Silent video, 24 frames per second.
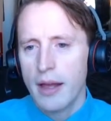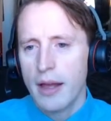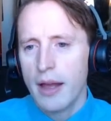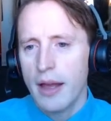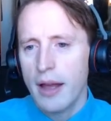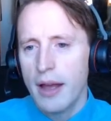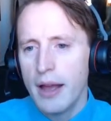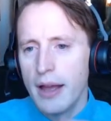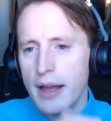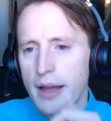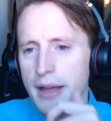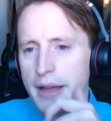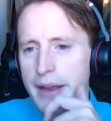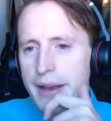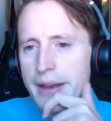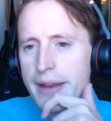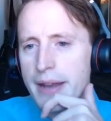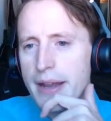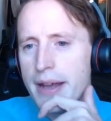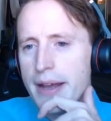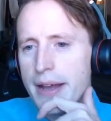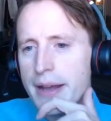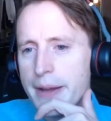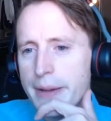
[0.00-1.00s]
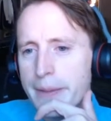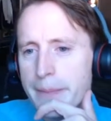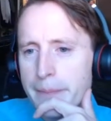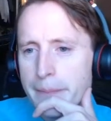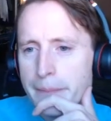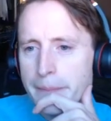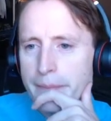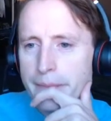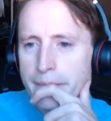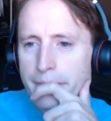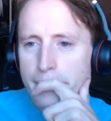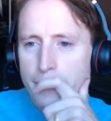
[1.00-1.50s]
And
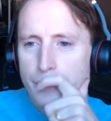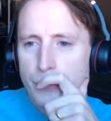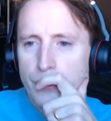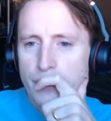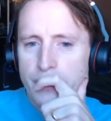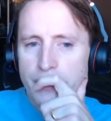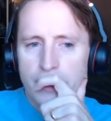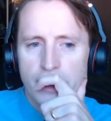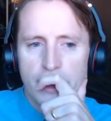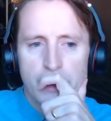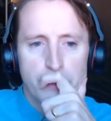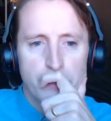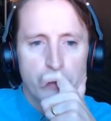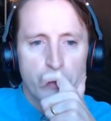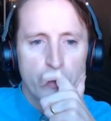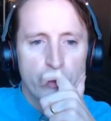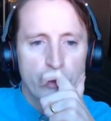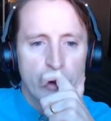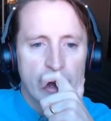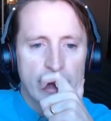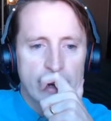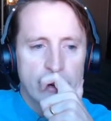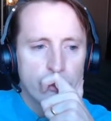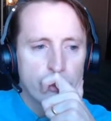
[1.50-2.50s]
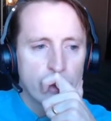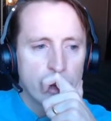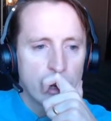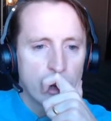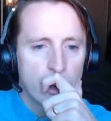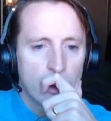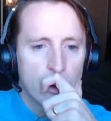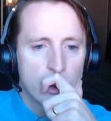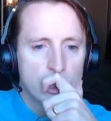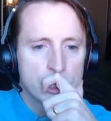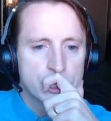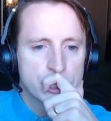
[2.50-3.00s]
the rat will
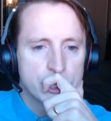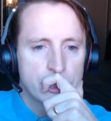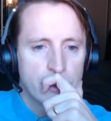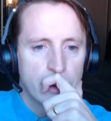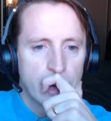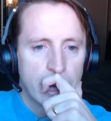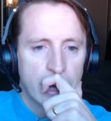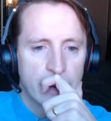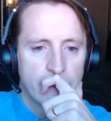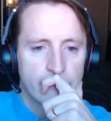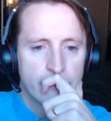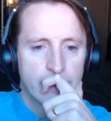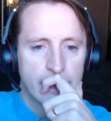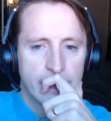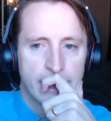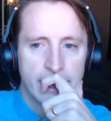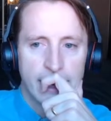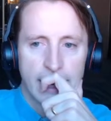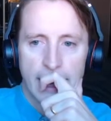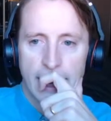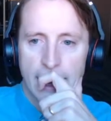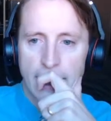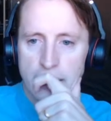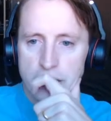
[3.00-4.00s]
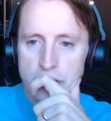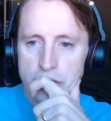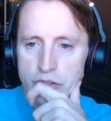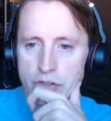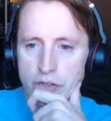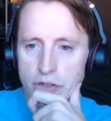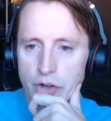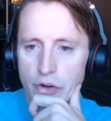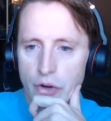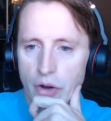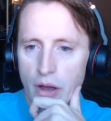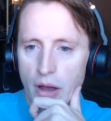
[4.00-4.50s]
also have an
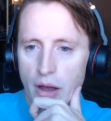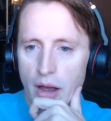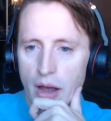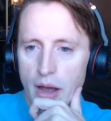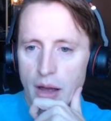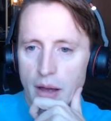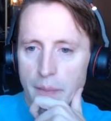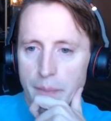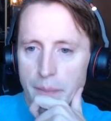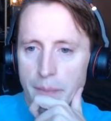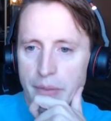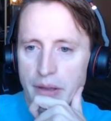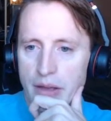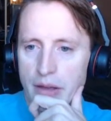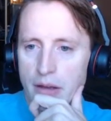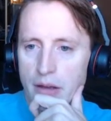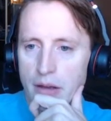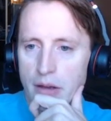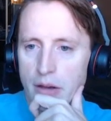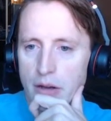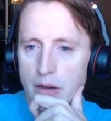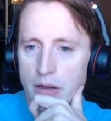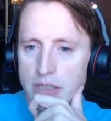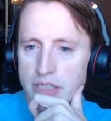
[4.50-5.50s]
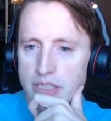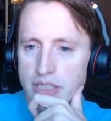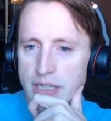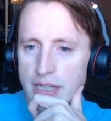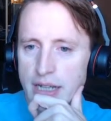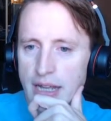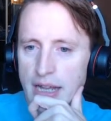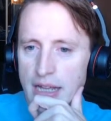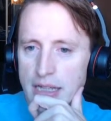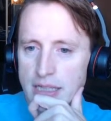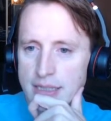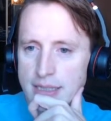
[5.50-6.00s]
extra because it
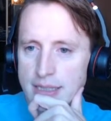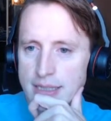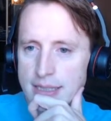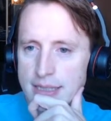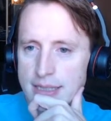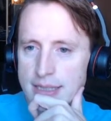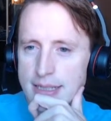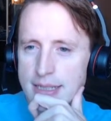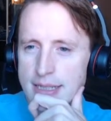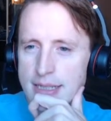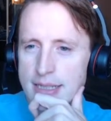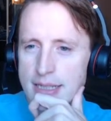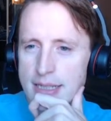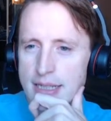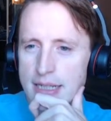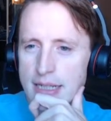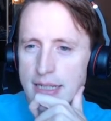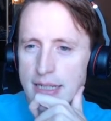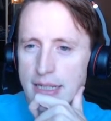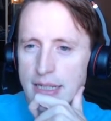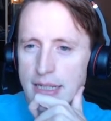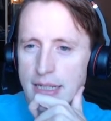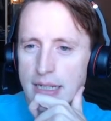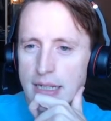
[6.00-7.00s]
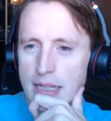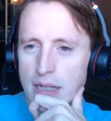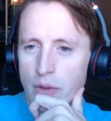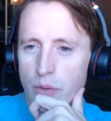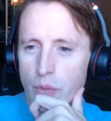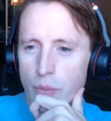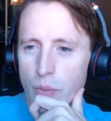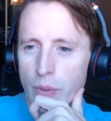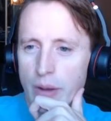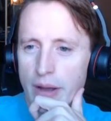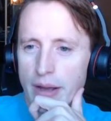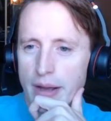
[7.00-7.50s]
has this scene
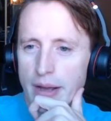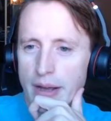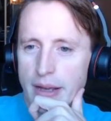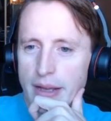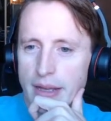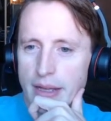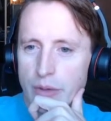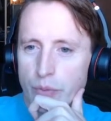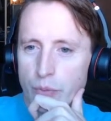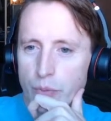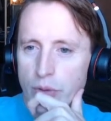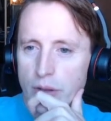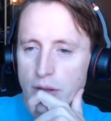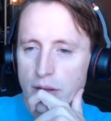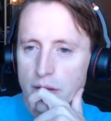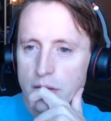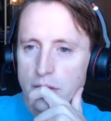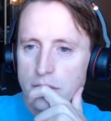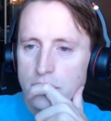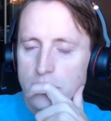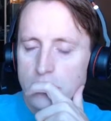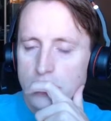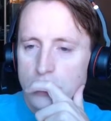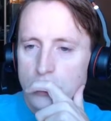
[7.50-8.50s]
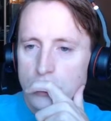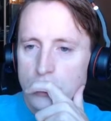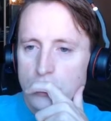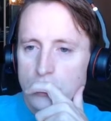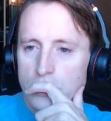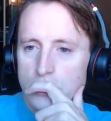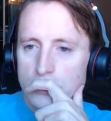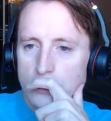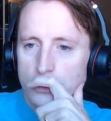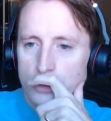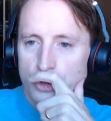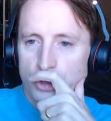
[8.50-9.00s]
where it will
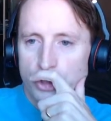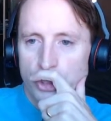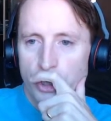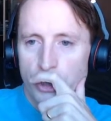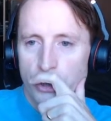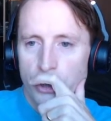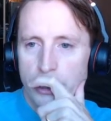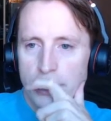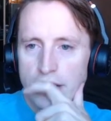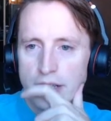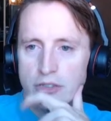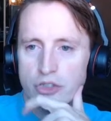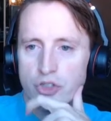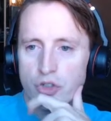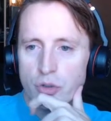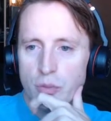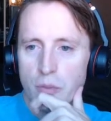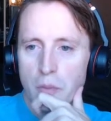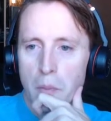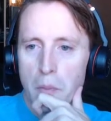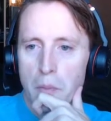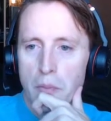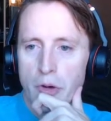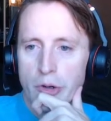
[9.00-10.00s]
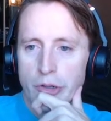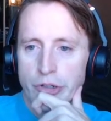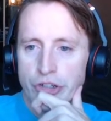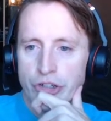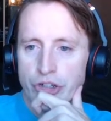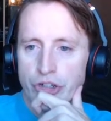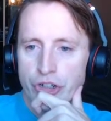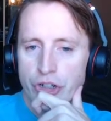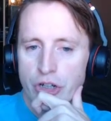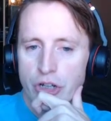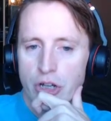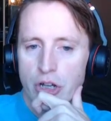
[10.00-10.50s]
turn into mush.